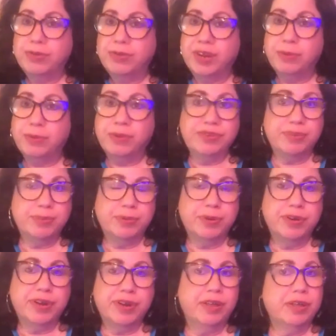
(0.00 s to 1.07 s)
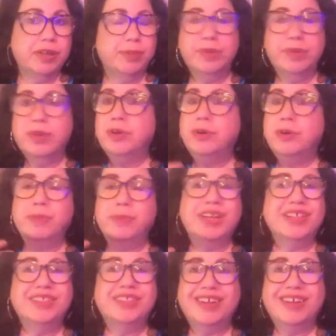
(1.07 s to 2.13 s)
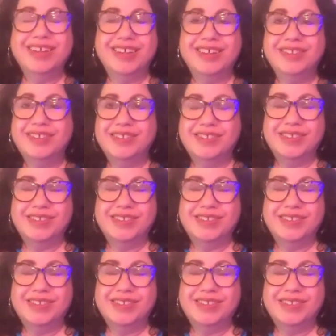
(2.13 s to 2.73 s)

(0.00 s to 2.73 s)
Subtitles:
that I want to support and help, or my clients.